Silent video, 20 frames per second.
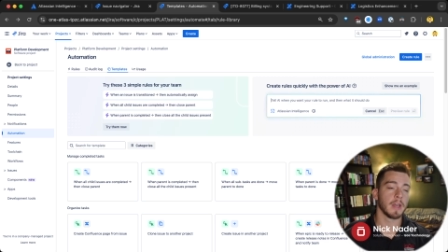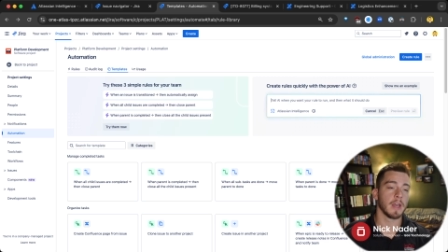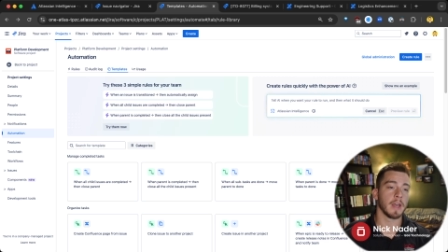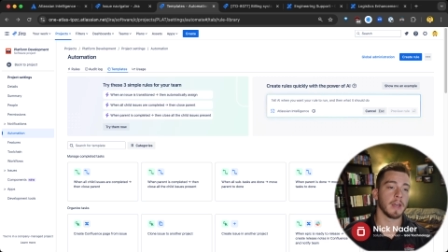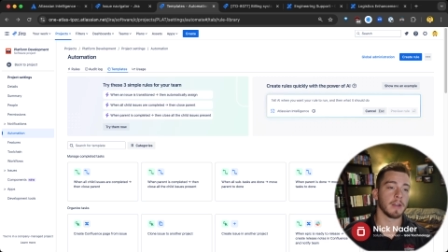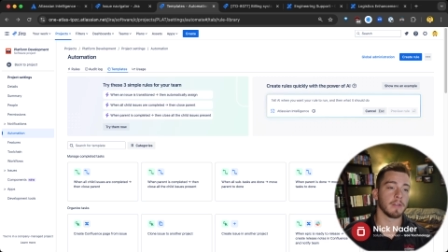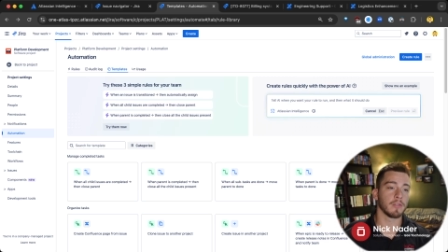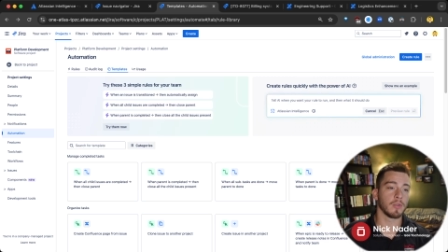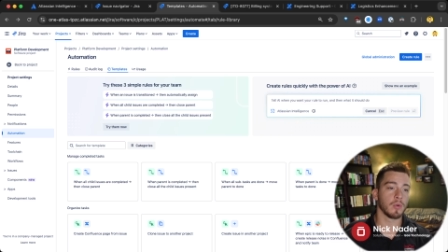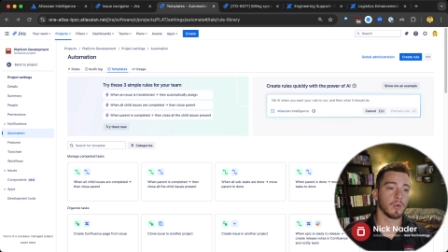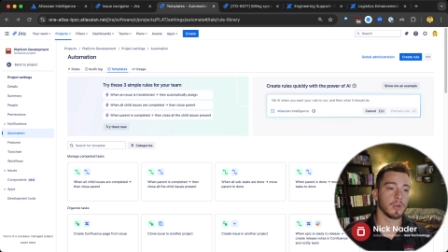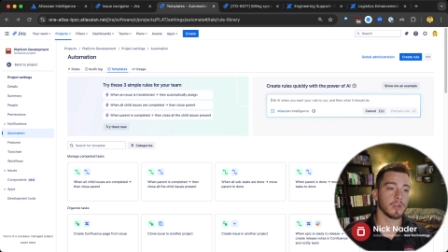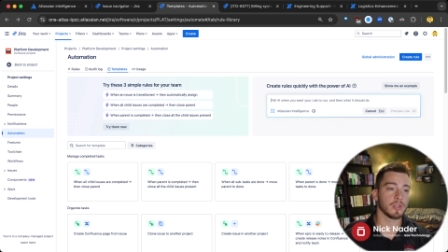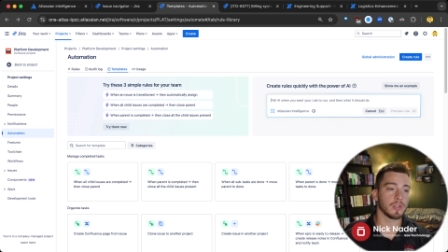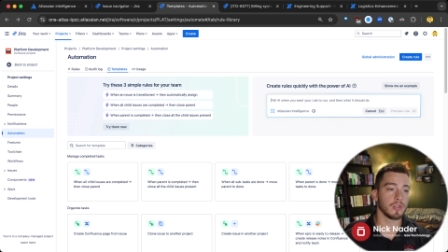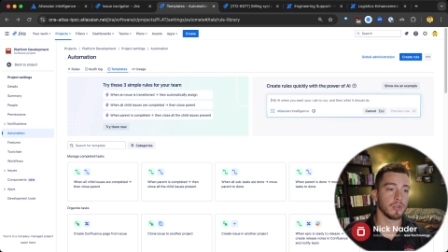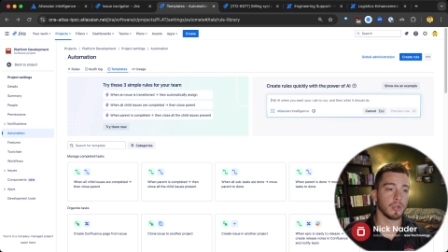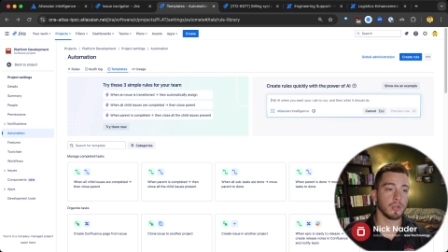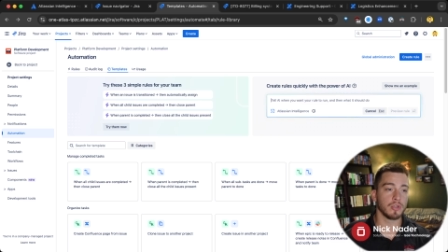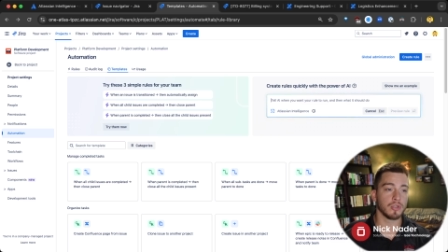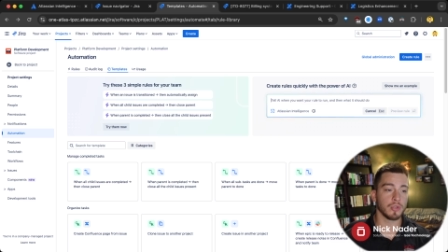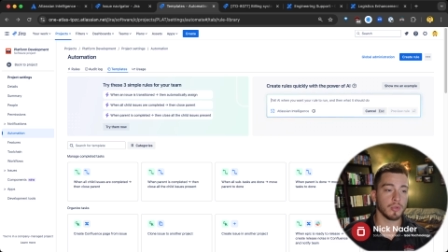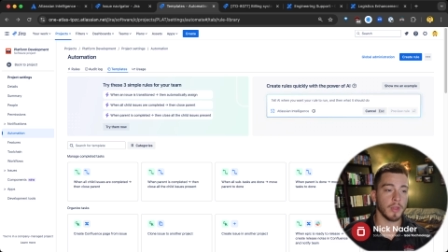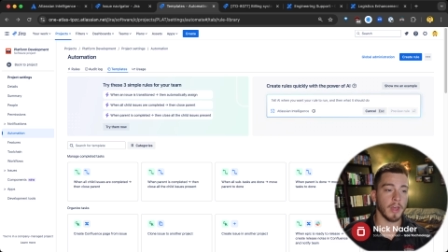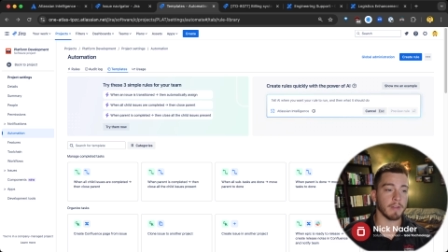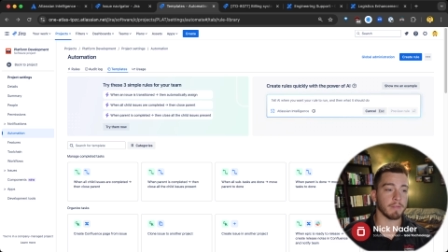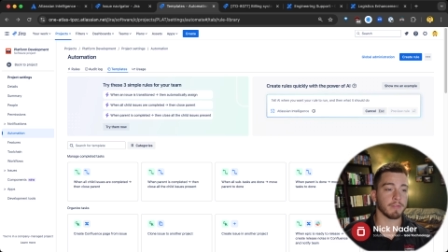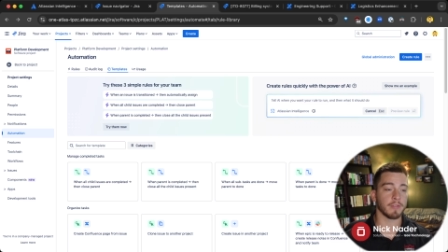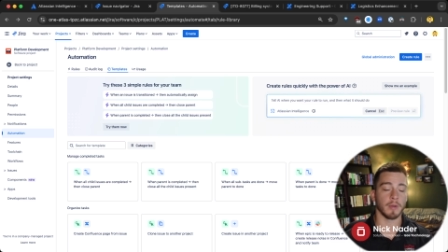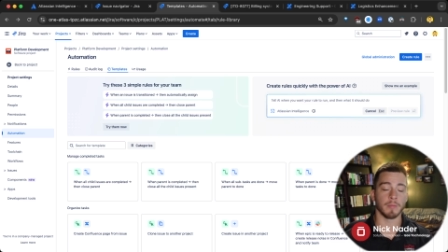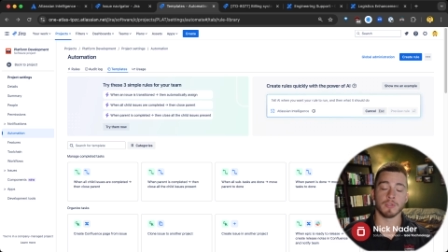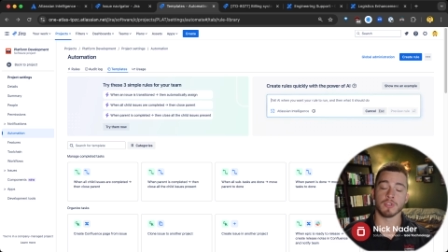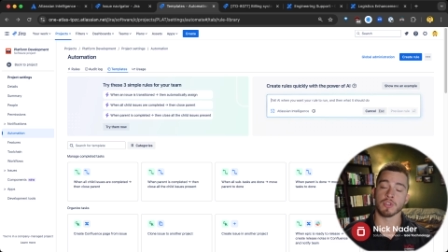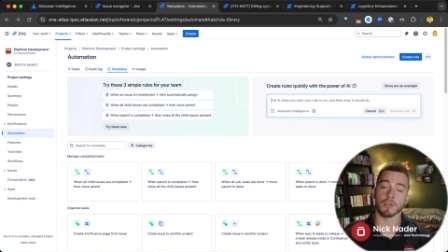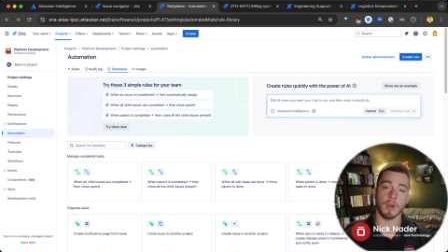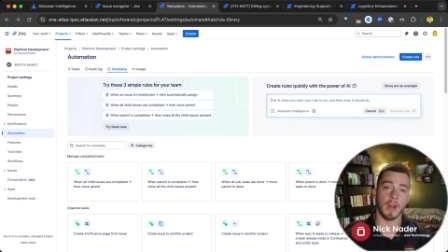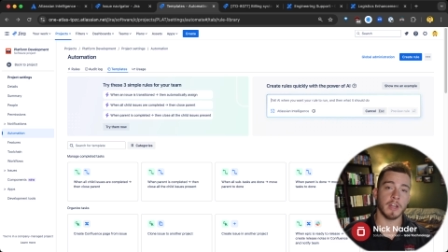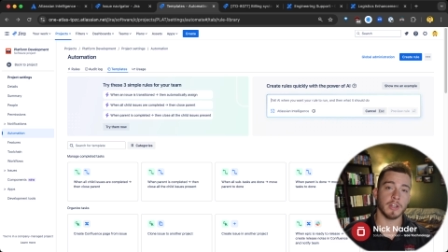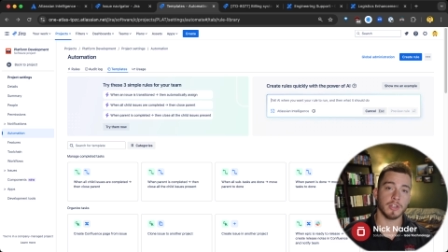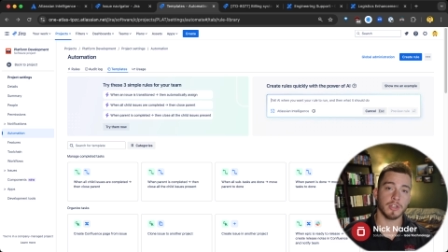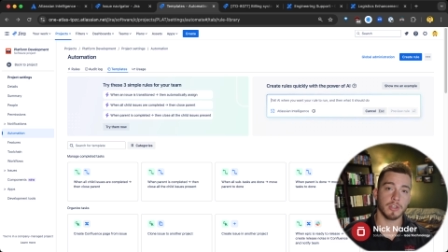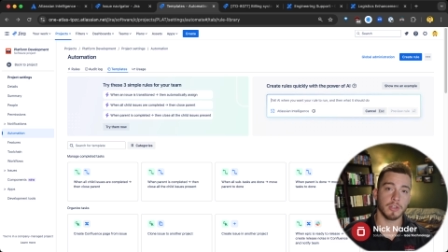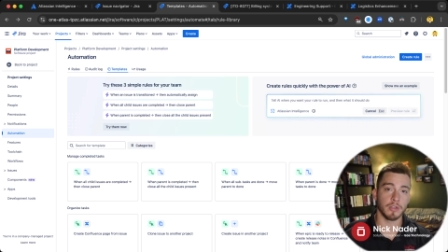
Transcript: And of course you can do that from scratch.